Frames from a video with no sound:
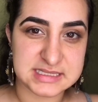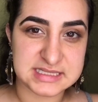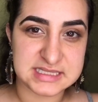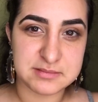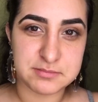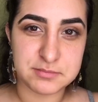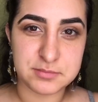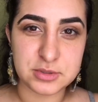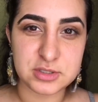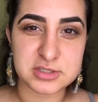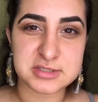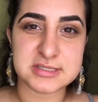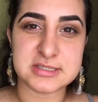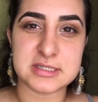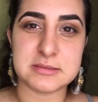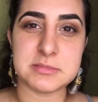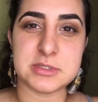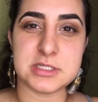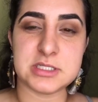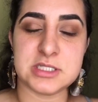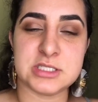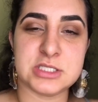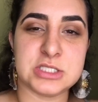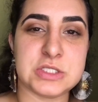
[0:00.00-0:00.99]
simple, so I'm
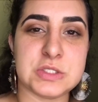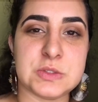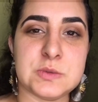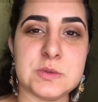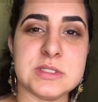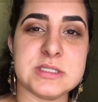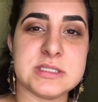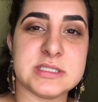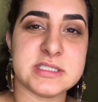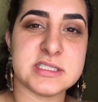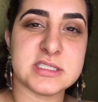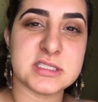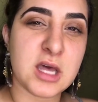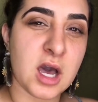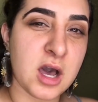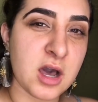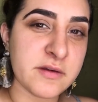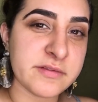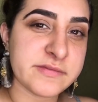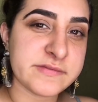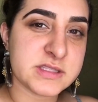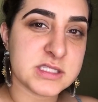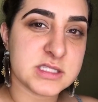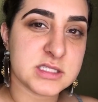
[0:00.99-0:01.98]
gonna do a
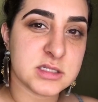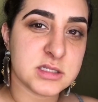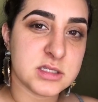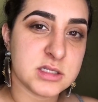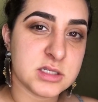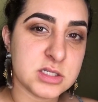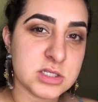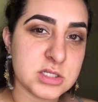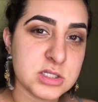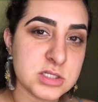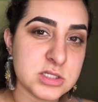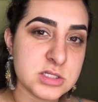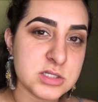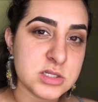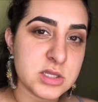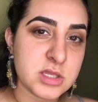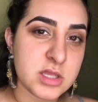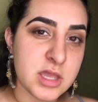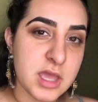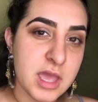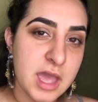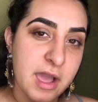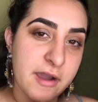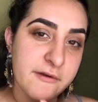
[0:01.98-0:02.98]
soft
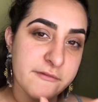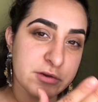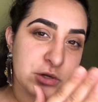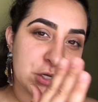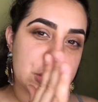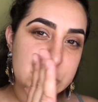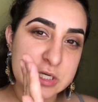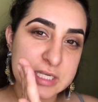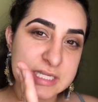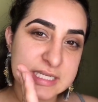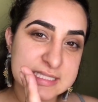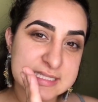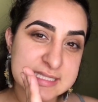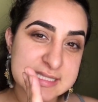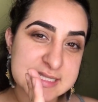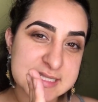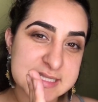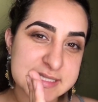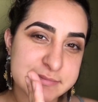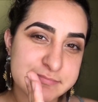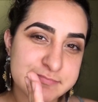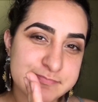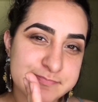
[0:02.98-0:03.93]
half crease,